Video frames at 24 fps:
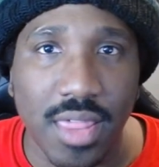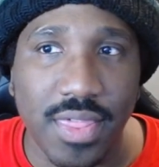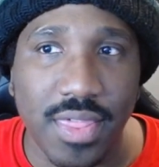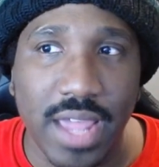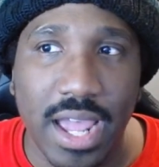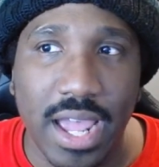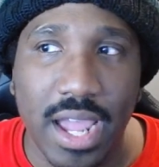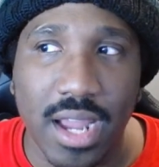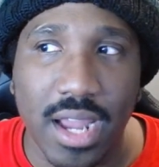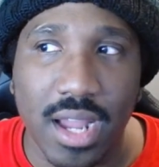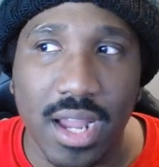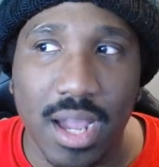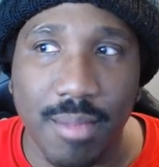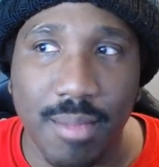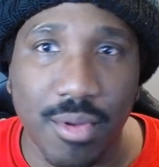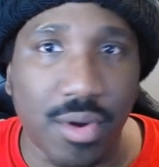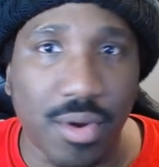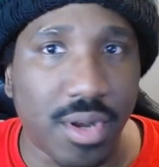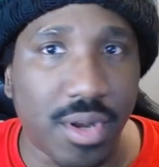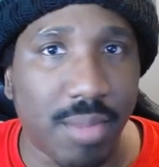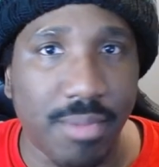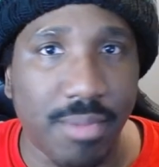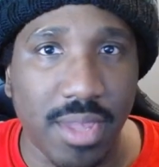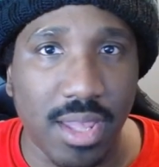that I'm
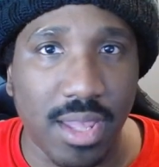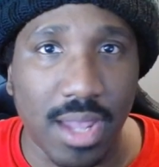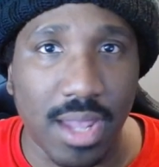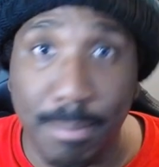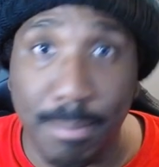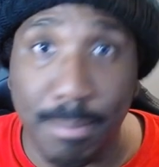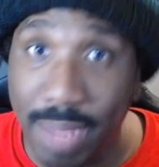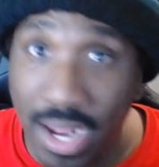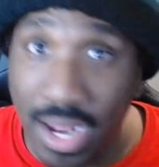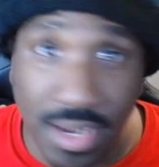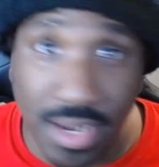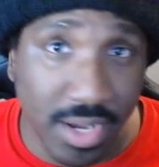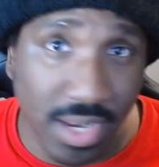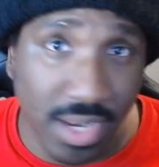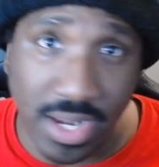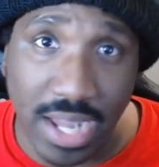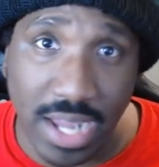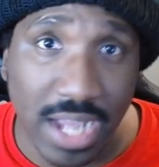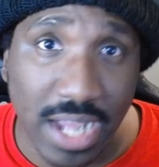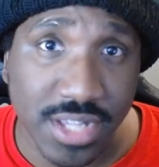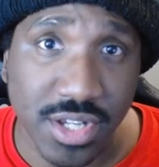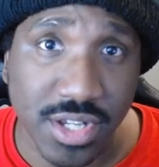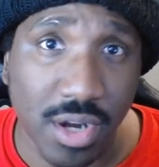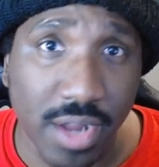going to be abandoning
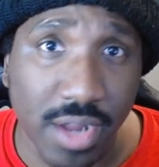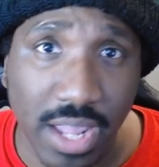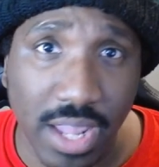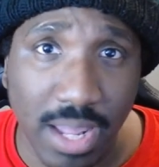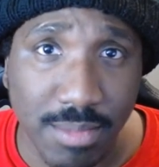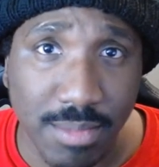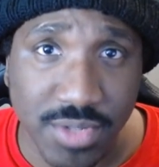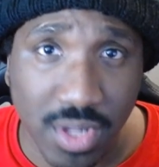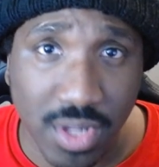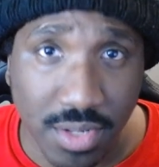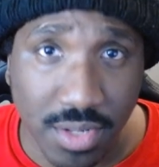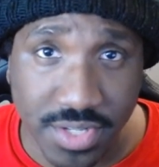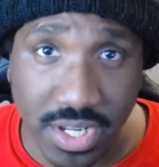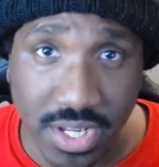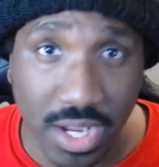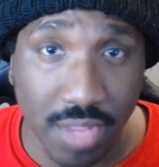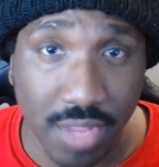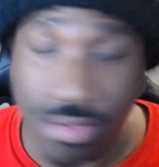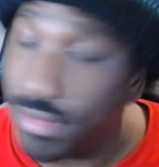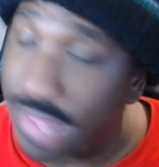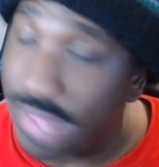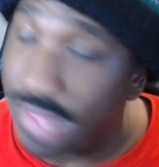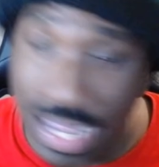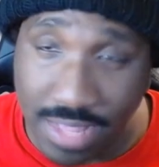NASCAR games
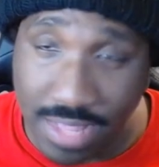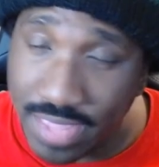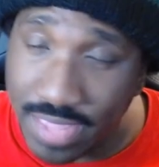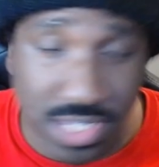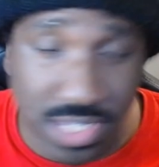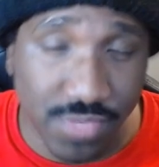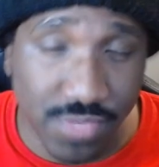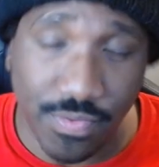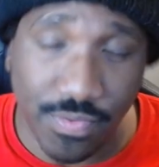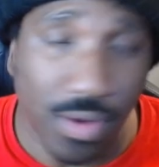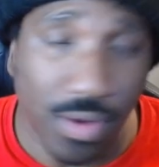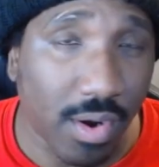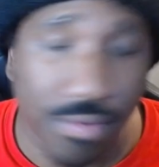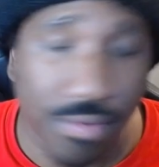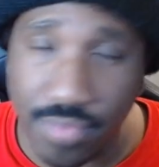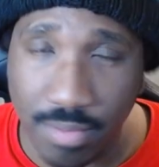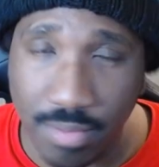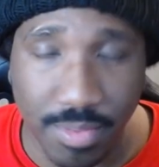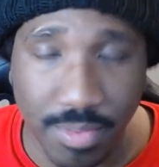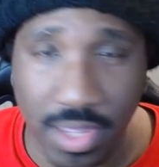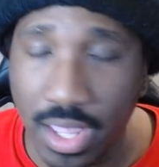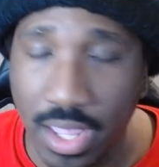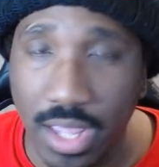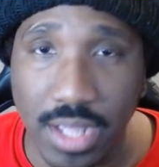altogether. That that's far
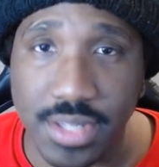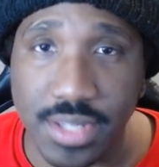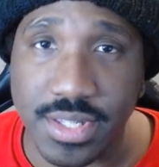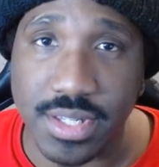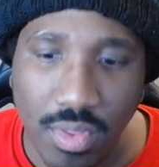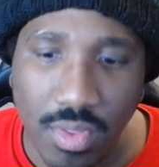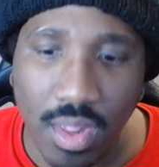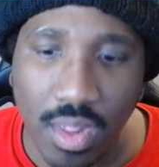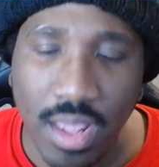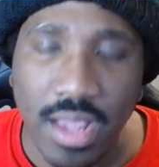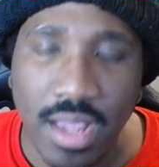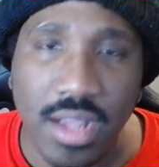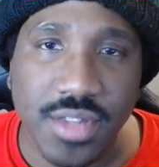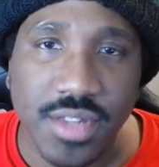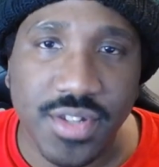from the case.